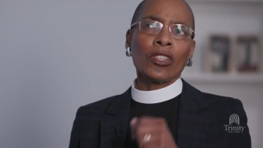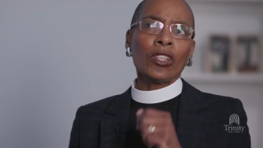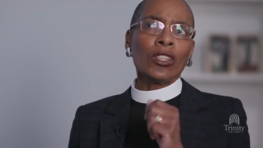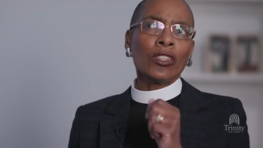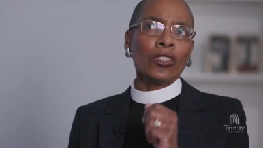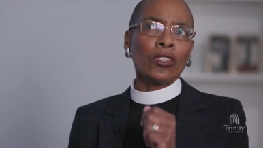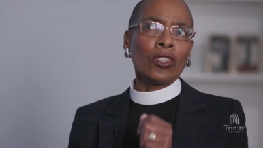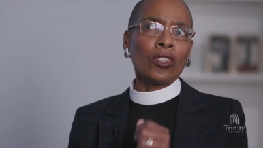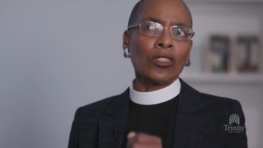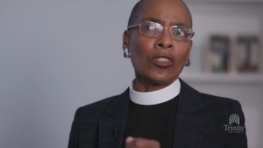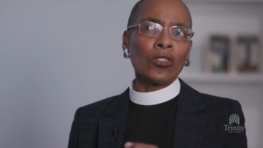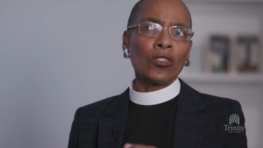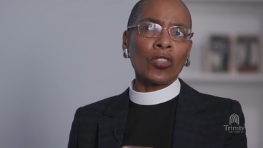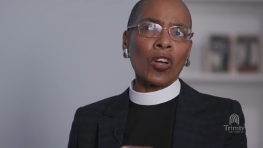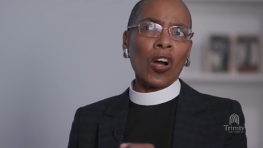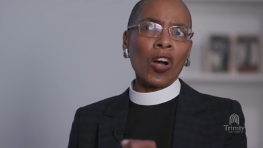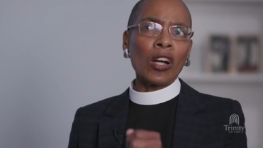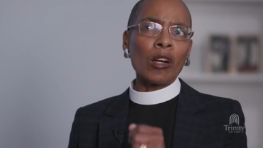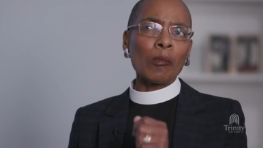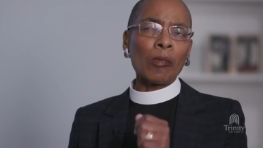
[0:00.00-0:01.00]
You
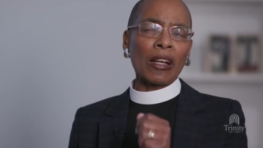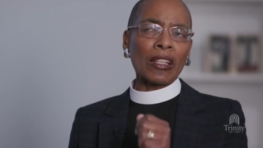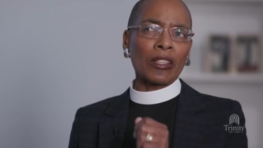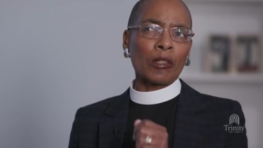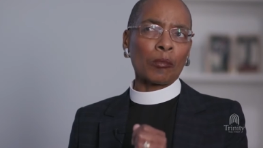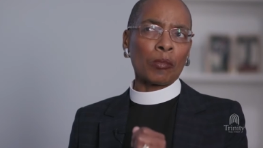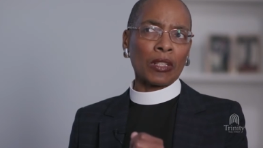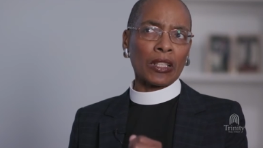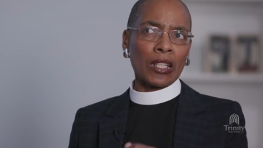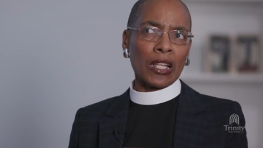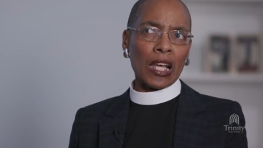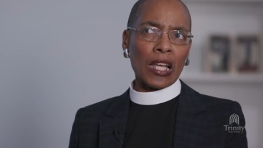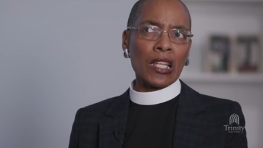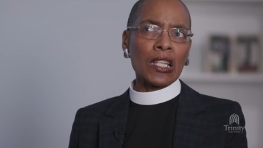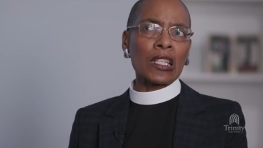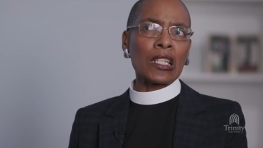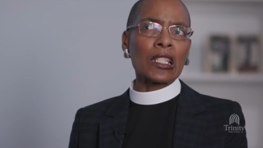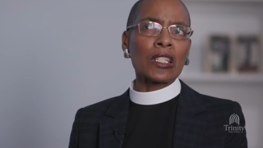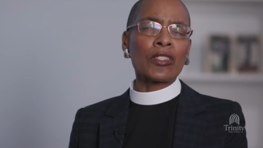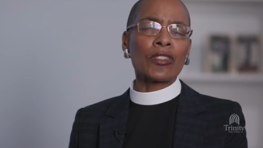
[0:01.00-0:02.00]
talk about the
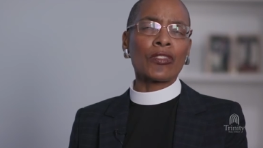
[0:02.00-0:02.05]
politeness